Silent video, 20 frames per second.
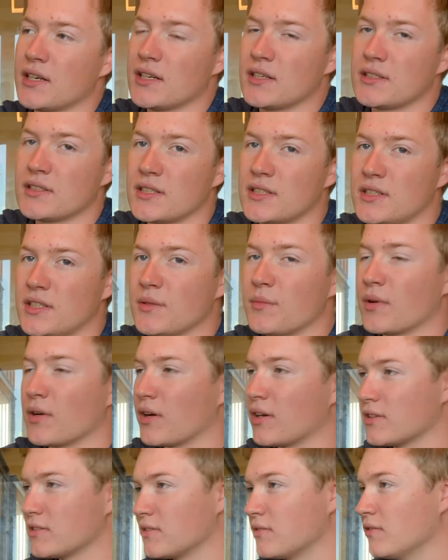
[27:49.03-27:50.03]
essentially, but
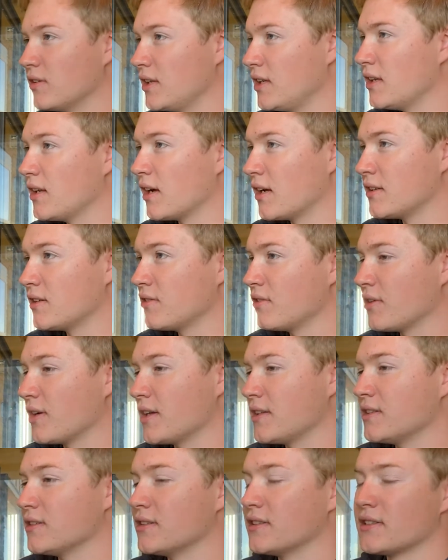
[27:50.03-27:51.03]
also lead high school
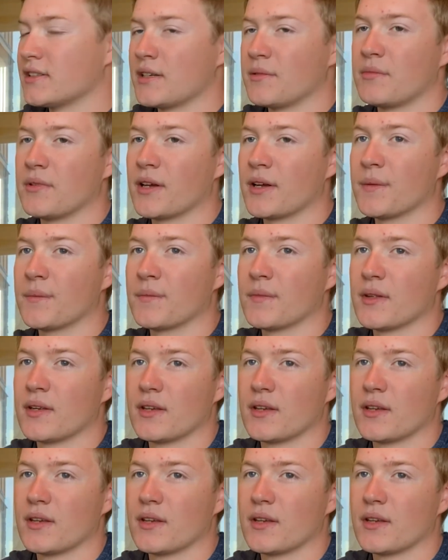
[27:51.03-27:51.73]
kids at the same time.